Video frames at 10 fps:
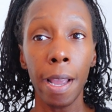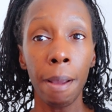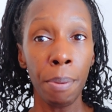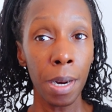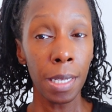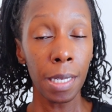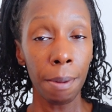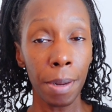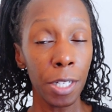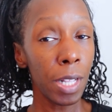it put us in
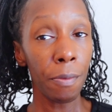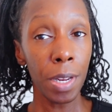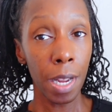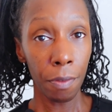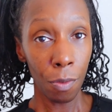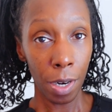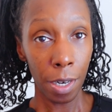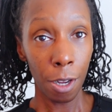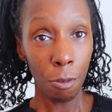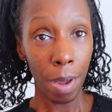a place that we never
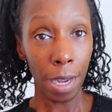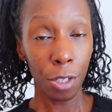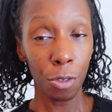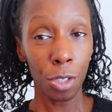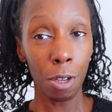wanted to go back to.